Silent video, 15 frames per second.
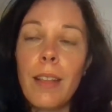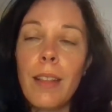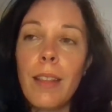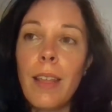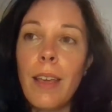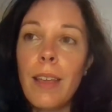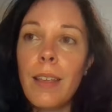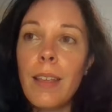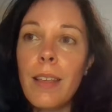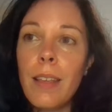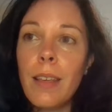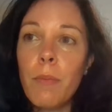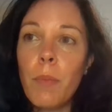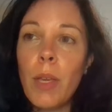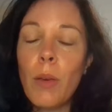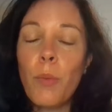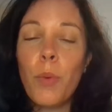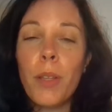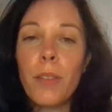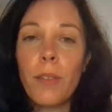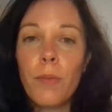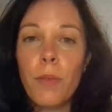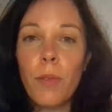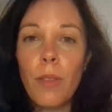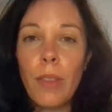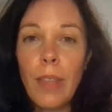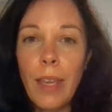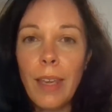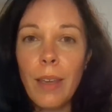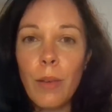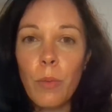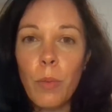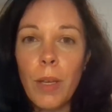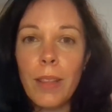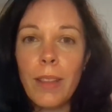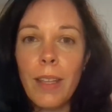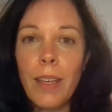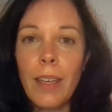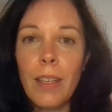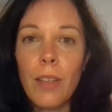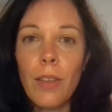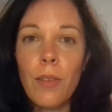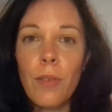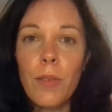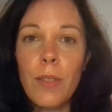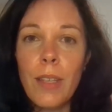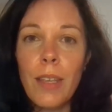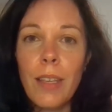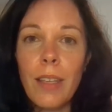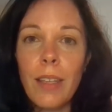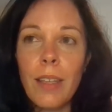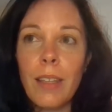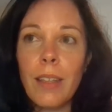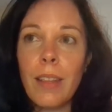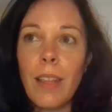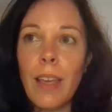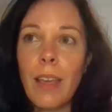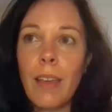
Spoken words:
that can be a wonderful thing when they're using